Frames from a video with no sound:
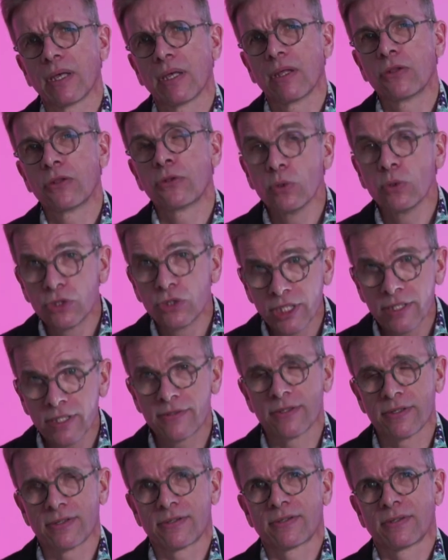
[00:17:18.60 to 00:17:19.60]
through
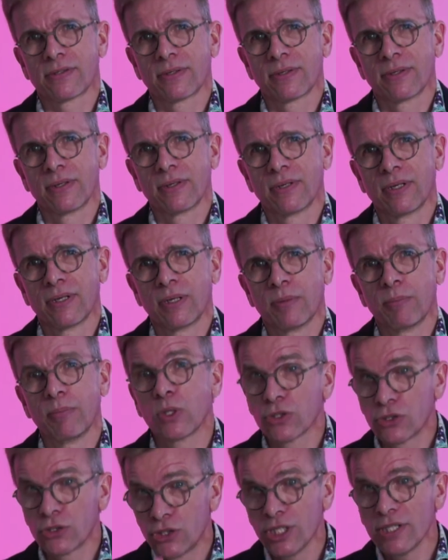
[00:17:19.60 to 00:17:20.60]
Jesus,
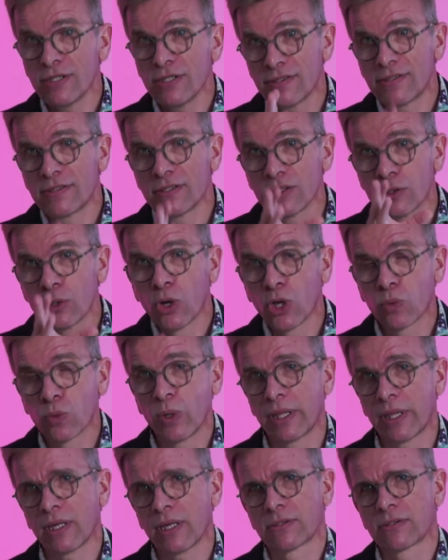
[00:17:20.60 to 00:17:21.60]
because Jesus is God
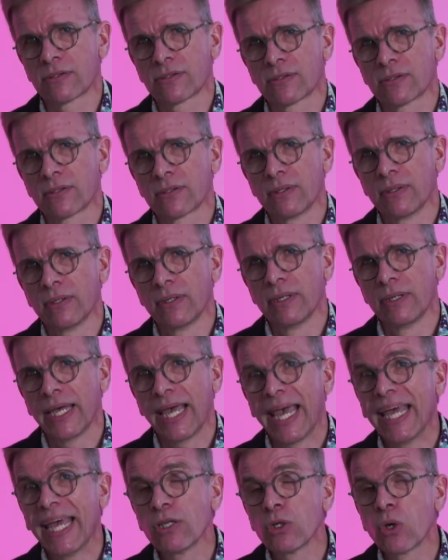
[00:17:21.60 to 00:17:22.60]
with us.
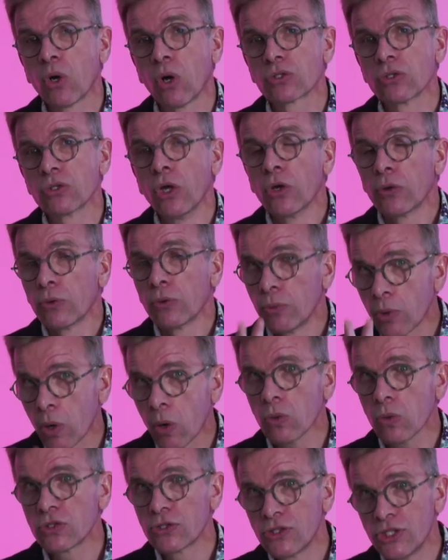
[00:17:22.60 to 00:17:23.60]
And God
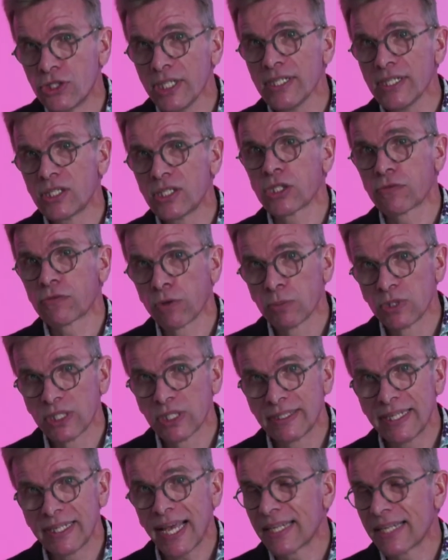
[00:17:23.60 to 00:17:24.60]
rose Jesus from the
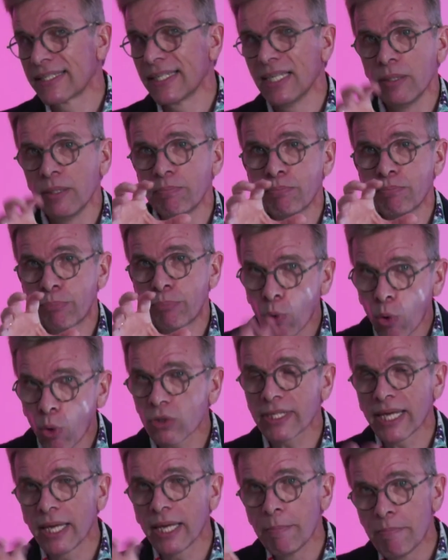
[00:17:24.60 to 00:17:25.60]
dead. He
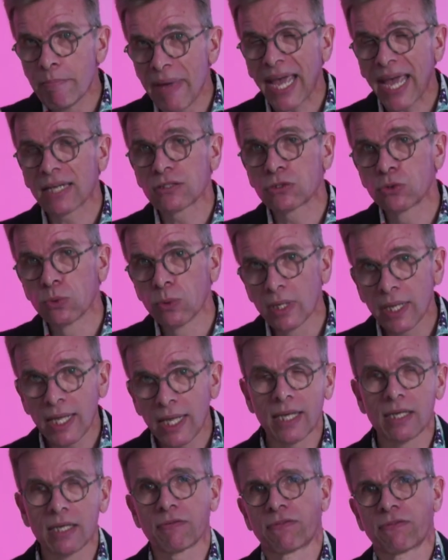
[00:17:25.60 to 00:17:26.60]
brought him back to
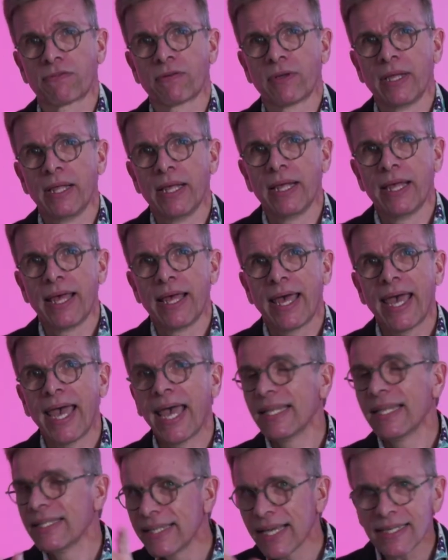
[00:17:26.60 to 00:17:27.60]
life.
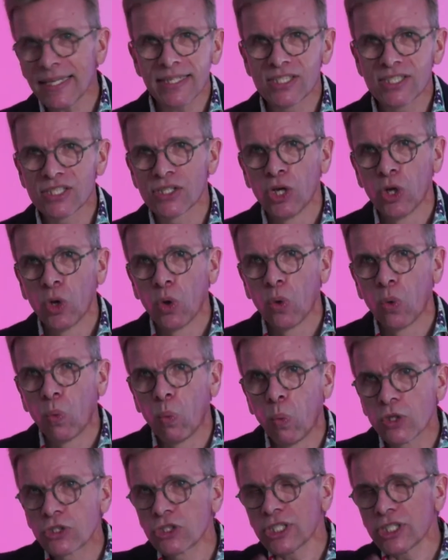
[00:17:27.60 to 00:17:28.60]
And that is
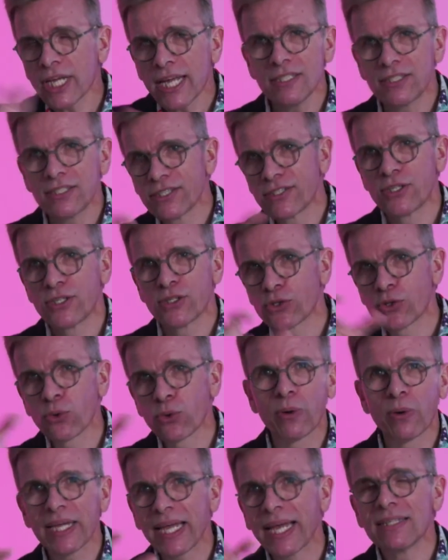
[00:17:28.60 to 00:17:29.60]
what changes the
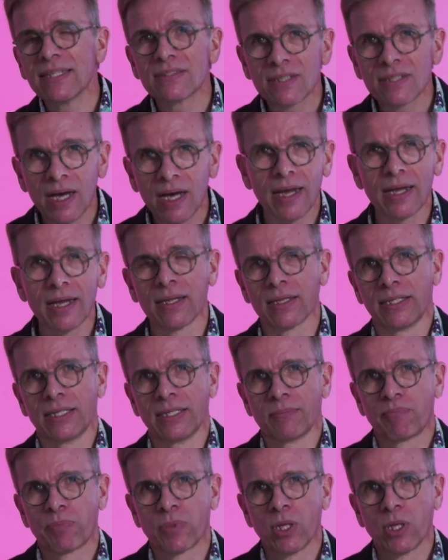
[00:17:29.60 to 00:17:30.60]
story entirely.
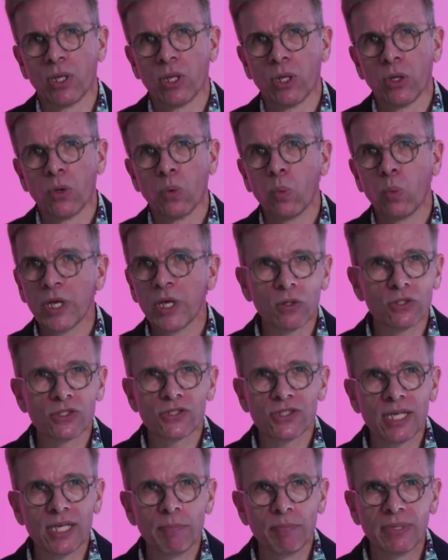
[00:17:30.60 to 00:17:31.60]
We're not
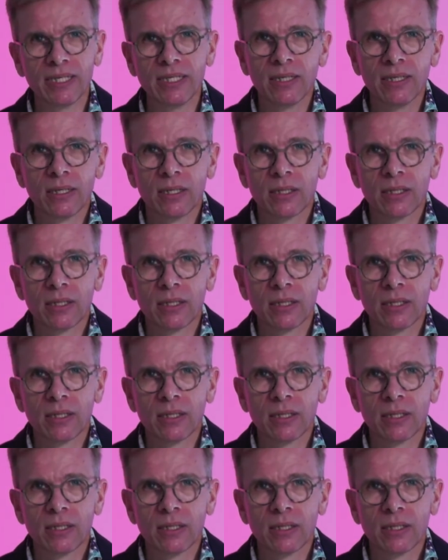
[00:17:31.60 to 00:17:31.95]
simply